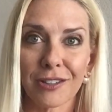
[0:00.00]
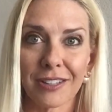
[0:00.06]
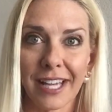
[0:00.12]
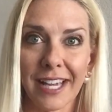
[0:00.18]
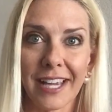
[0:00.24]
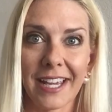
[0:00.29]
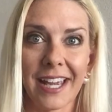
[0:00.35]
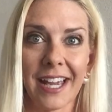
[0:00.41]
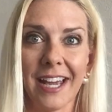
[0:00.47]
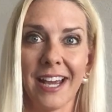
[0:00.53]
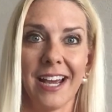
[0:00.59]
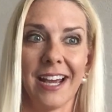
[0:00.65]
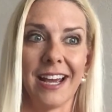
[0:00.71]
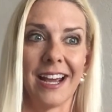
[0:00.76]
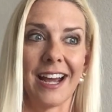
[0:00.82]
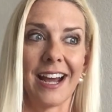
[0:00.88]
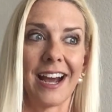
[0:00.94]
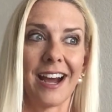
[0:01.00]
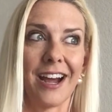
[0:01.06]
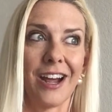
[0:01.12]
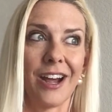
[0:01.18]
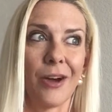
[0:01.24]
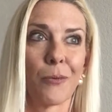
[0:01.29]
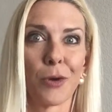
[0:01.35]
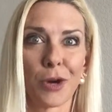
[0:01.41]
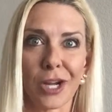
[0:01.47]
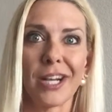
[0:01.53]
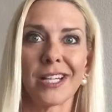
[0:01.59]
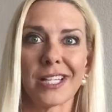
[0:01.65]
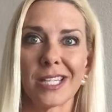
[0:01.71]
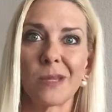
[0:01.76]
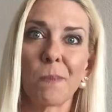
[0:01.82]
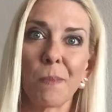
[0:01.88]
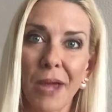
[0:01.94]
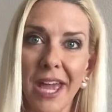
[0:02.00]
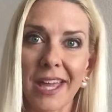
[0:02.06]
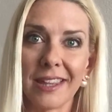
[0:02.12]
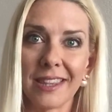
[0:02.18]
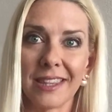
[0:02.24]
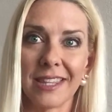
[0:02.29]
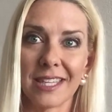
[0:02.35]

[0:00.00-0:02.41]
Like, we're going to spend